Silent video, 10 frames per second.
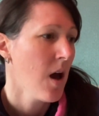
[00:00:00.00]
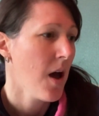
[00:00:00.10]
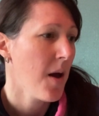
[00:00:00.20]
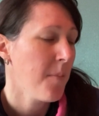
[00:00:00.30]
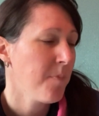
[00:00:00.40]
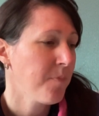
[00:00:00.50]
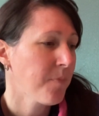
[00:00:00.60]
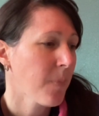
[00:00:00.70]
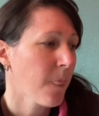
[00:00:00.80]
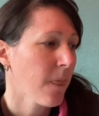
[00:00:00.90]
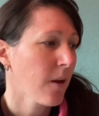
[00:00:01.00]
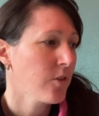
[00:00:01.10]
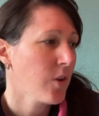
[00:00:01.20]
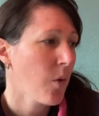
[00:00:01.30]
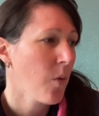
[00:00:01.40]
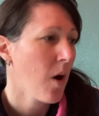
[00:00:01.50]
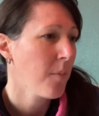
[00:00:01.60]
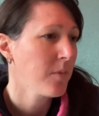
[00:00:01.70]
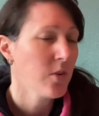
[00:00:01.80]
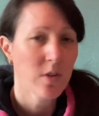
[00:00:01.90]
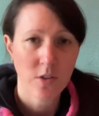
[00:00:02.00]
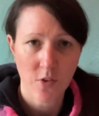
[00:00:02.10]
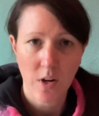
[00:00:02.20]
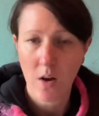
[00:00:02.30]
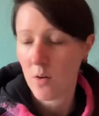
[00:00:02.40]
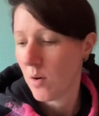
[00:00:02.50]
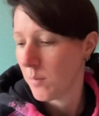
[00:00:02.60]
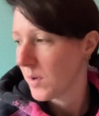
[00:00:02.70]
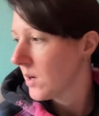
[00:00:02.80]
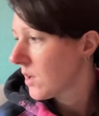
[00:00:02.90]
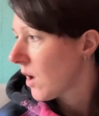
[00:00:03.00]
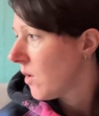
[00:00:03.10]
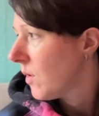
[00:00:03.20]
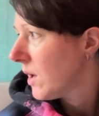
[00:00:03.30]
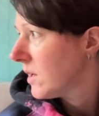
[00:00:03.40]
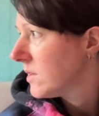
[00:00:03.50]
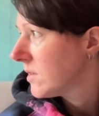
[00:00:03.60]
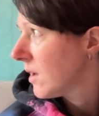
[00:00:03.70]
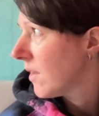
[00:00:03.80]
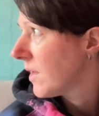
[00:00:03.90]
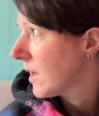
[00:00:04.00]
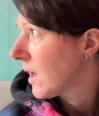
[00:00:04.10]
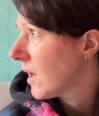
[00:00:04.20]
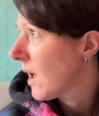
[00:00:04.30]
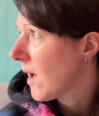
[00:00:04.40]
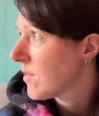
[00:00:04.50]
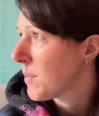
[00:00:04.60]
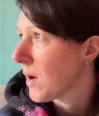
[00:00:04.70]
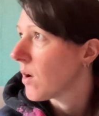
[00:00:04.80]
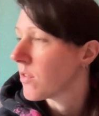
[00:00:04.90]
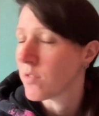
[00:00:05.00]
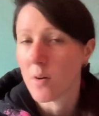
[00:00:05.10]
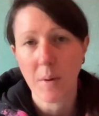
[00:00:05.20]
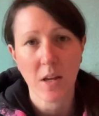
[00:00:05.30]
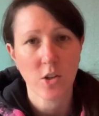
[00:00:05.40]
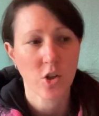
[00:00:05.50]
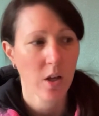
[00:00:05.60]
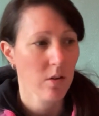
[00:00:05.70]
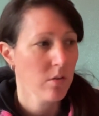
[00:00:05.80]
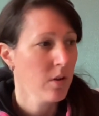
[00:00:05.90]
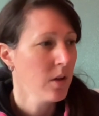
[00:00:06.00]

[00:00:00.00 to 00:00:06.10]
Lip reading: So I'm doing this video. I'm going to go and I think have a bath for a bit and chill.